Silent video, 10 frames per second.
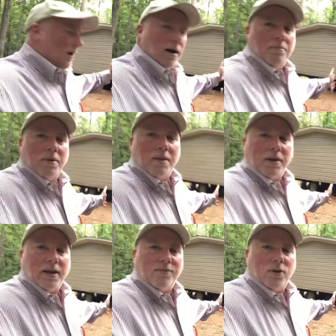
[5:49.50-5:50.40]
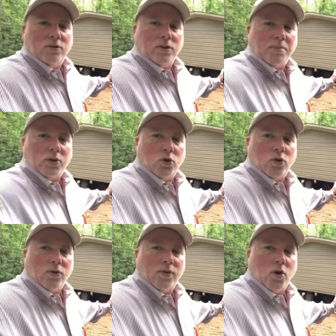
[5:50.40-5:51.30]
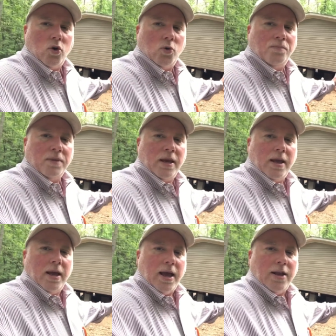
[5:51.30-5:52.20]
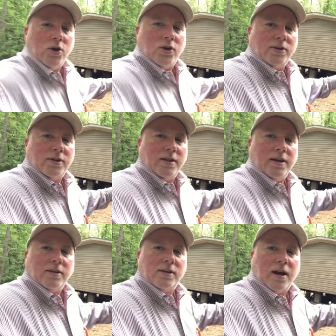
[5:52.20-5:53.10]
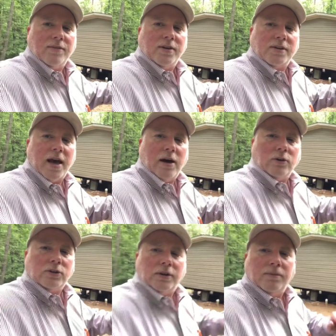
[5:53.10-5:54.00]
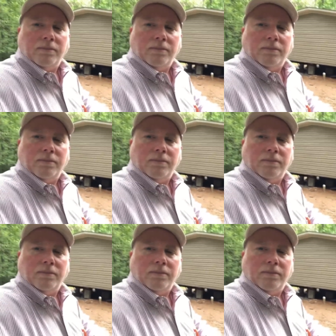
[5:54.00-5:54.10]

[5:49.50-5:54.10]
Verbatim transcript: Uh, but I'm going to give you a little bit tour of the home and you can see the inside of this house.